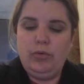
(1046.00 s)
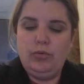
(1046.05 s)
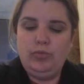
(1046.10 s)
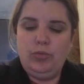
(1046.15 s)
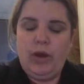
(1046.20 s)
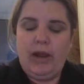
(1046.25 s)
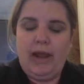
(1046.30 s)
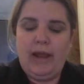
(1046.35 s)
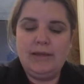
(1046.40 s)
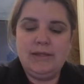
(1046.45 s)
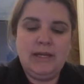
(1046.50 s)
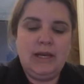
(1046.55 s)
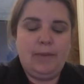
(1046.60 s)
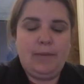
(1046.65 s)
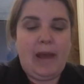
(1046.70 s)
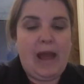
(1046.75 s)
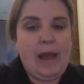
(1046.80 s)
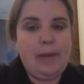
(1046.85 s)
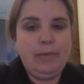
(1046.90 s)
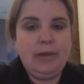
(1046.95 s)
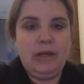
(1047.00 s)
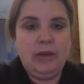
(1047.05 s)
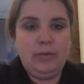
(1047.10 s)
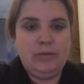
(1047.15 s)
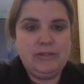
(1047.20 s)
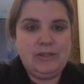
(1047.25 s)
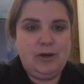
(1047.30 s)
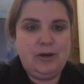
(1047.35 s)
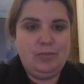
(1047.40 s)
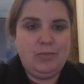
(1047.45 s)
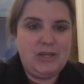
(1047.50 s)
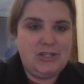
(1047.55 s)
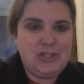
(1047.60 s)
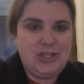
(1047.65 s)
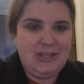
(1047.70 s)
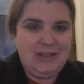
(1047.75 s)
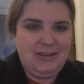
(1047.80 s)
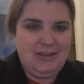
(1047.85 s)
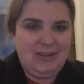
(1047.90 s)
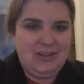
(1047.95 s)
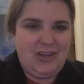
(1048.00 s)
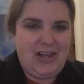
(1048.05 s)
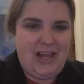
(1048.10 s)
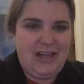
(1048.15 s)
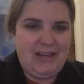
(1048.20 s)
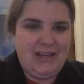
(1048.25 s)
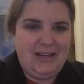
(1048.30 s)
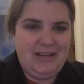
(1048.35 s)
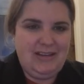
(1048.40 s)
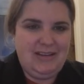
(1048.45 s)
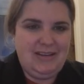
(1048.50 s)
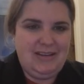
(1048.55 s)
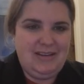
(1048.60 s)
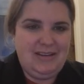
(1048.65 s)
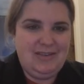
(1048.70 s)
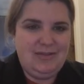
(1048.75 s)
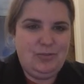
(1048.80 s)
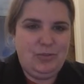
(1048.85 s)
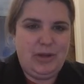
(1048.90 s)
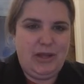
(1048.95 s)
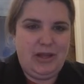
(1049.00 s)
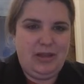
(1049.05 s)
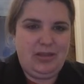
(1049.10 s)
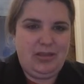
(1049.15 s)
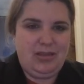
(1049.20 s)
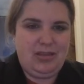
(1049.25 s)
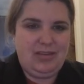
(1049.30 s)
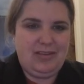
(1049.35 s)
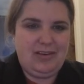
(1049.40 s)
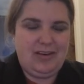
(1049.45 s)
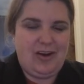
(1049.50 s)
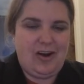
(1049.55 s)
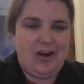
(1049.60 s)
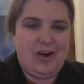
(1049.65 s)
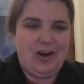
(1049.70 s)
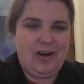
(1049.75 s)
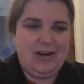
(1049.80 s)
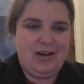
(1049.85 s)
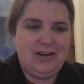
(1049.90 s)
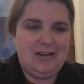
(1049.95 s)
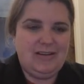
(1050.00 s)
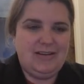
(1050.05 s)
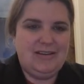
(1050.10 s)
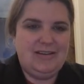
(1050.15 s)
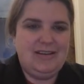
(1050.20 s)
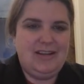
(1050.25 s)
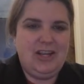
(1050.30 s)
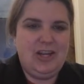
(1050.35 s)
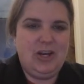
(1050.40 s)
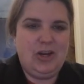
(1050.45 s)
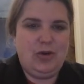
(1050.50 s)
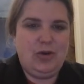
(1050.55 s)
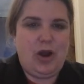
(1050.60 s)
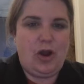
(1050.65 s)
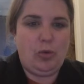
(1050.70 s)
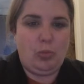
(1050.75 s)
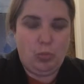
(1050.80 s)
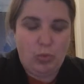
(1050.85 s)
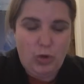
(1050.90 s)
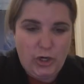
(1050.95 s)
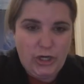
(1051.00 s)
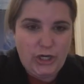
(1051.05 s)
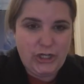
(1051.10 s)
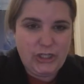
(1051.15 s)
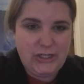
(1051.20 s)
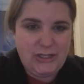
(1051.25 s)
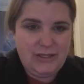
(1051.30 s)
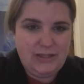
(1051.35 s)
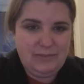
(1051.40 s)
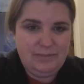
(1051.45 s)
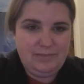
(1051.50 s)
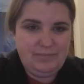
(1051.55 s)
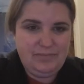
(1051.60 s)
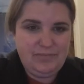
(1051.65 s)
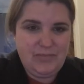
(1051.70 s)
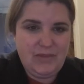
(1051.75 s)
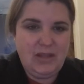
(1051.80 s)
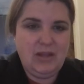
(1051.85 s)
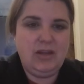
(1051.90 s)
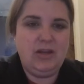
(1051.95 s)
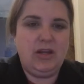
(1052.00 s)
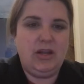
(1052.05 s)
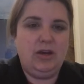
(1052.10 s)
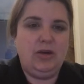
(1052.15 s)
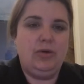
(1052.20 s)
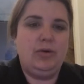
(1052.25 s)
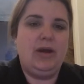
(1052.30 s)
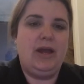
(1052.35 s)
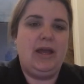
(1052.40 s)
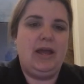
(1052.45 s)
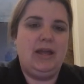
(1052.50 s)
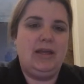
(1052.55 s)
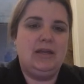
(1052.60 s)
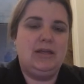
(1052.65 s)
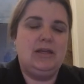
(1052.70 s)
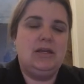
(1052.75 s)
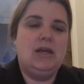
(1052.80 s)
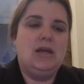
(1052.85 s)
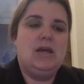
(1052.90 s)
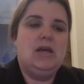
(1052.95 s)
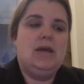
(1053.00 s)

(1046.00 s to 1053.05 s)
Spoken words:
what ended up happening was our mission collided with our our work, and